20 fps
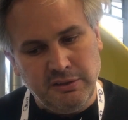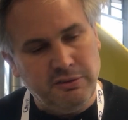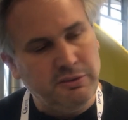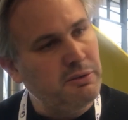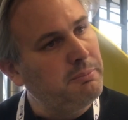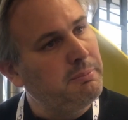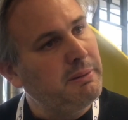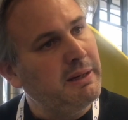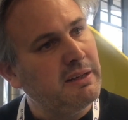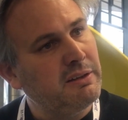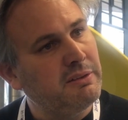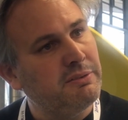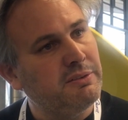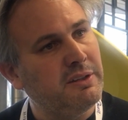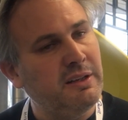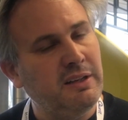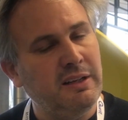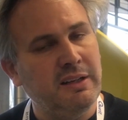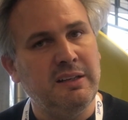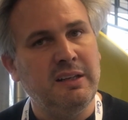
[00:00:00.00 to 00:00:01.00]
on the back of
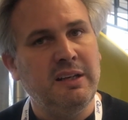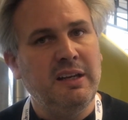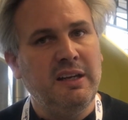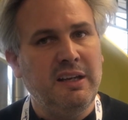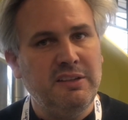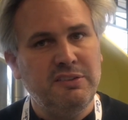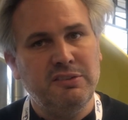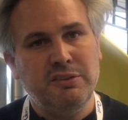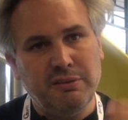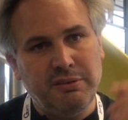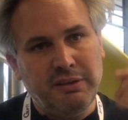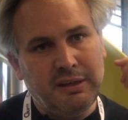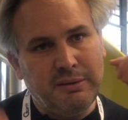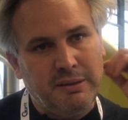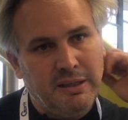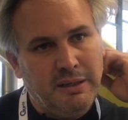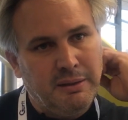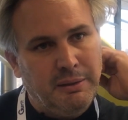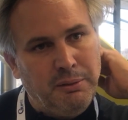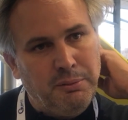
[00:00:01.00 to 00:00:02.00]
the hull, and sort of have
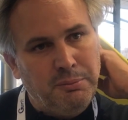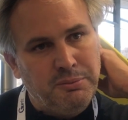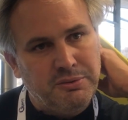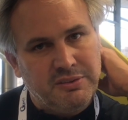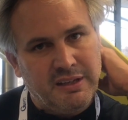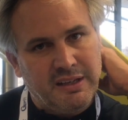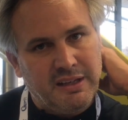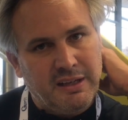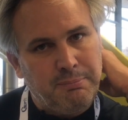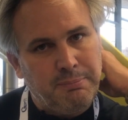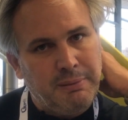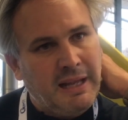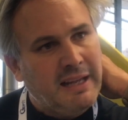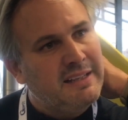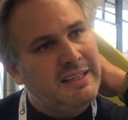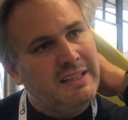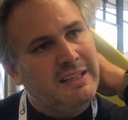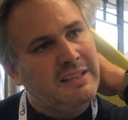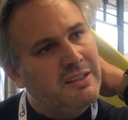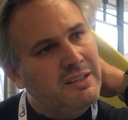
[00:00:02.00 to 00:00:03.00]
almost like a
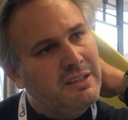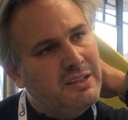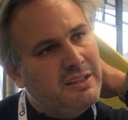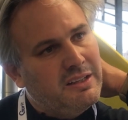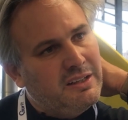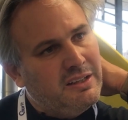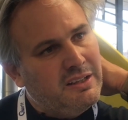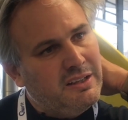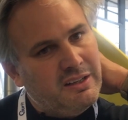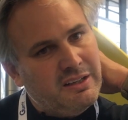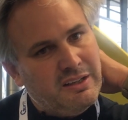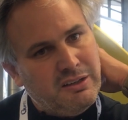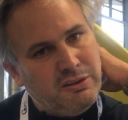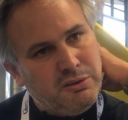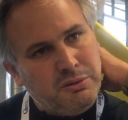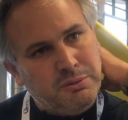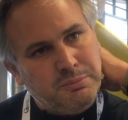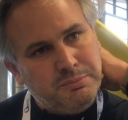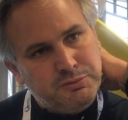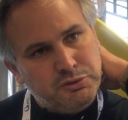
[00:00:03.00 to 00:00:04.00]
planning
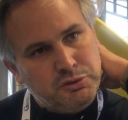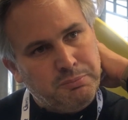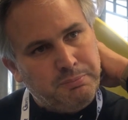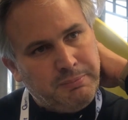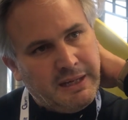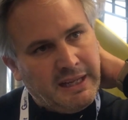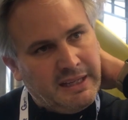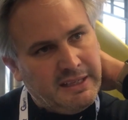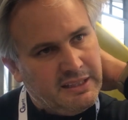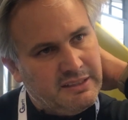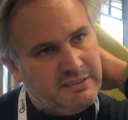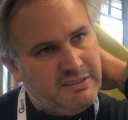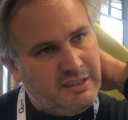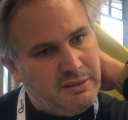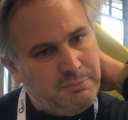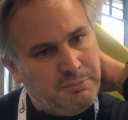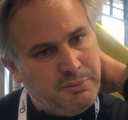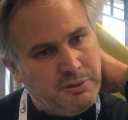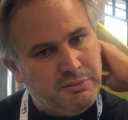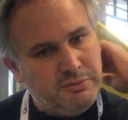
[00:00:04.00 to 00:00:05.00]
or sub-planning
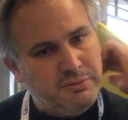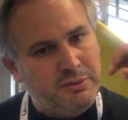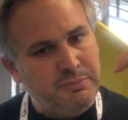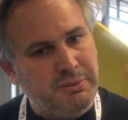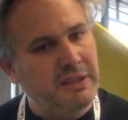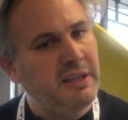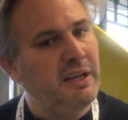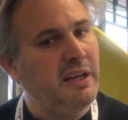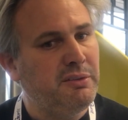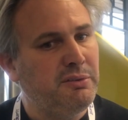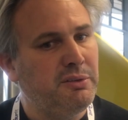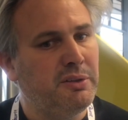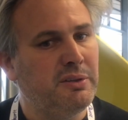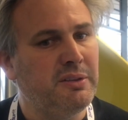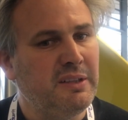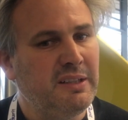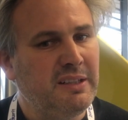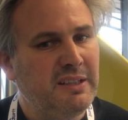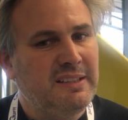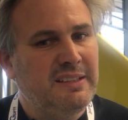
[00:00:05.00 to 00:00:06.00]
type of behavior.
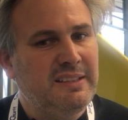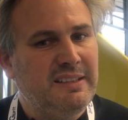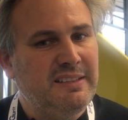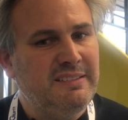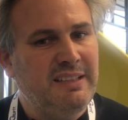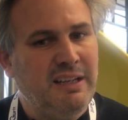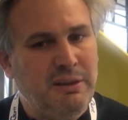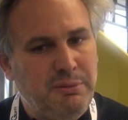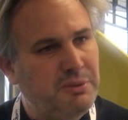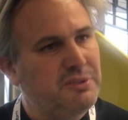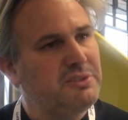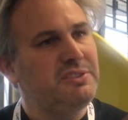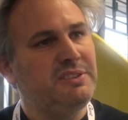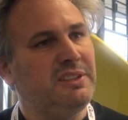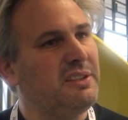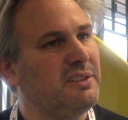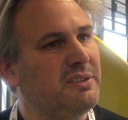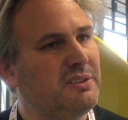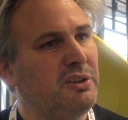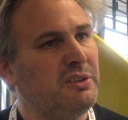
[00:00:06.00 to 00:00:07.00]
That was
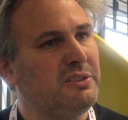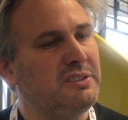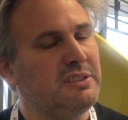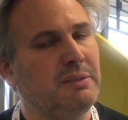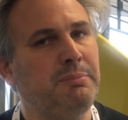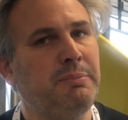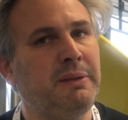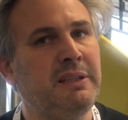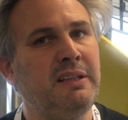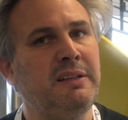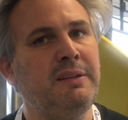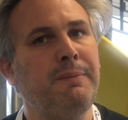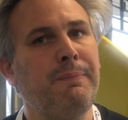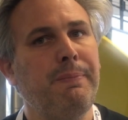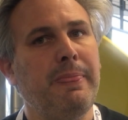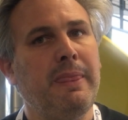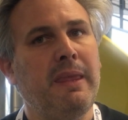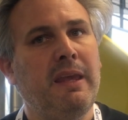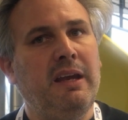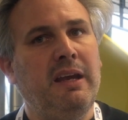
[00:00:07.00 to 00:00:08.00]
the concept. But then
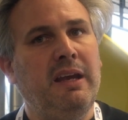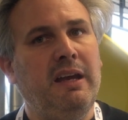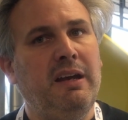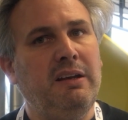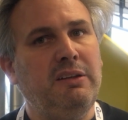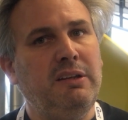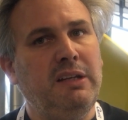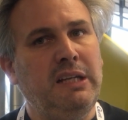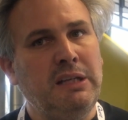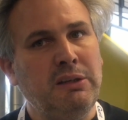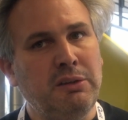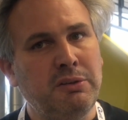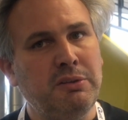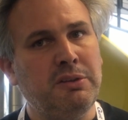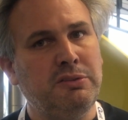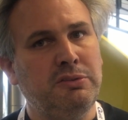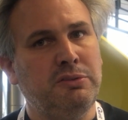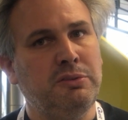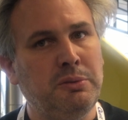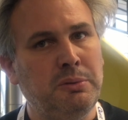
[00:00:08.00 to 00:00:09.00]
in
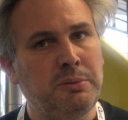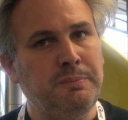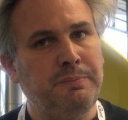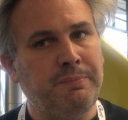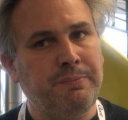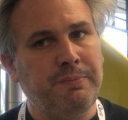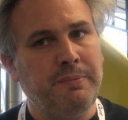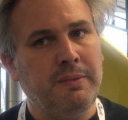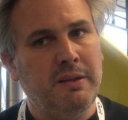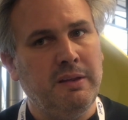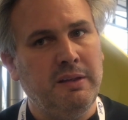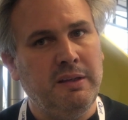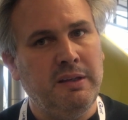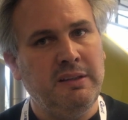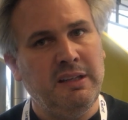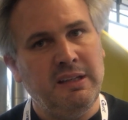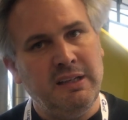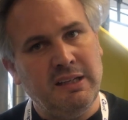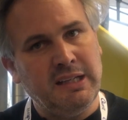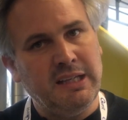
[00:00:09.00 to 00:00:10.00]
order to,
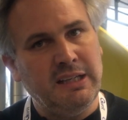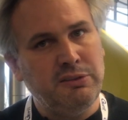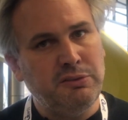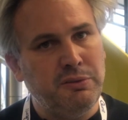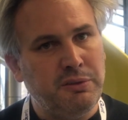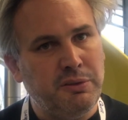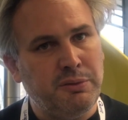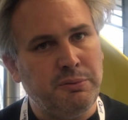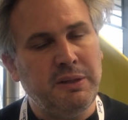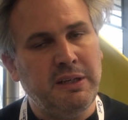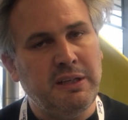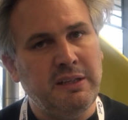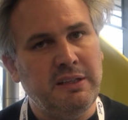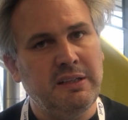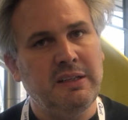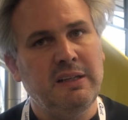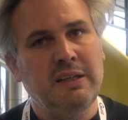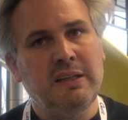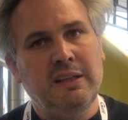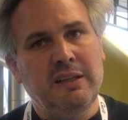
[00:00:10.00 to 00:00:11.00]
and then I get to the rig,
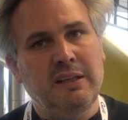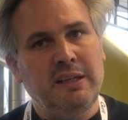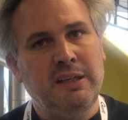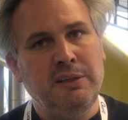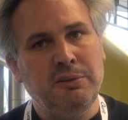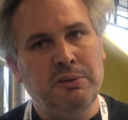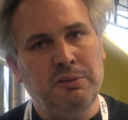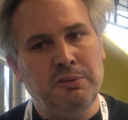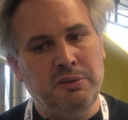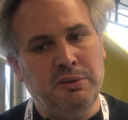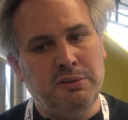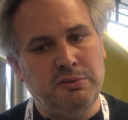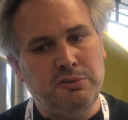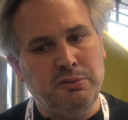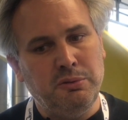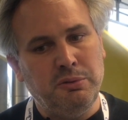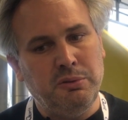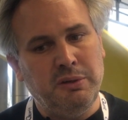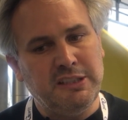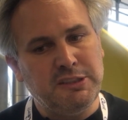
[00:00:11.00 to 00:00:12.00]
in order
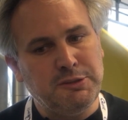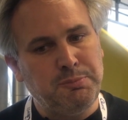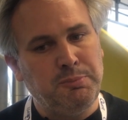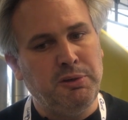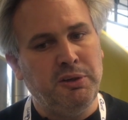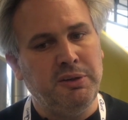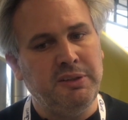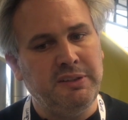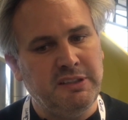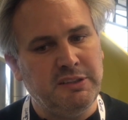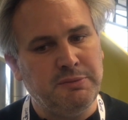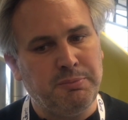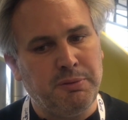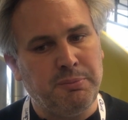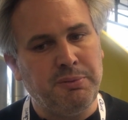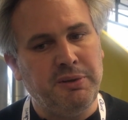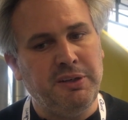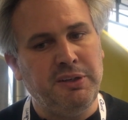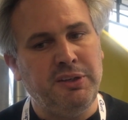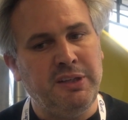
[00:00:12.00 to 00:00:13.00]
to exploit this
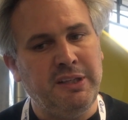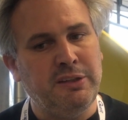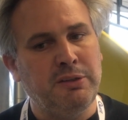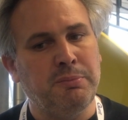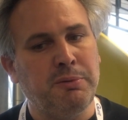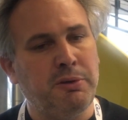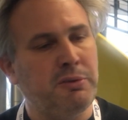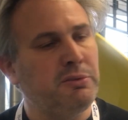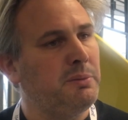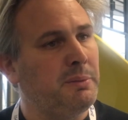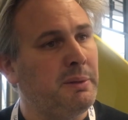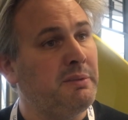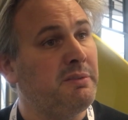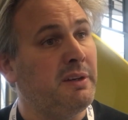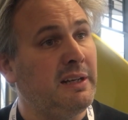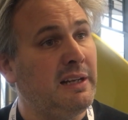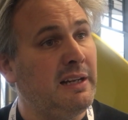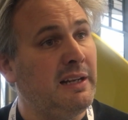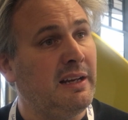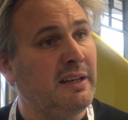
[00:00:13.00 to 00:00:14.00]
properly, you need the boat to be
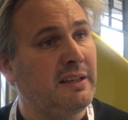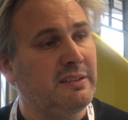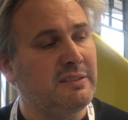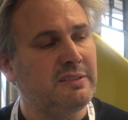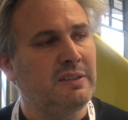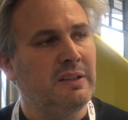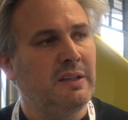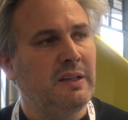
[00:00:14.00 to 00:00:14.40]
very light.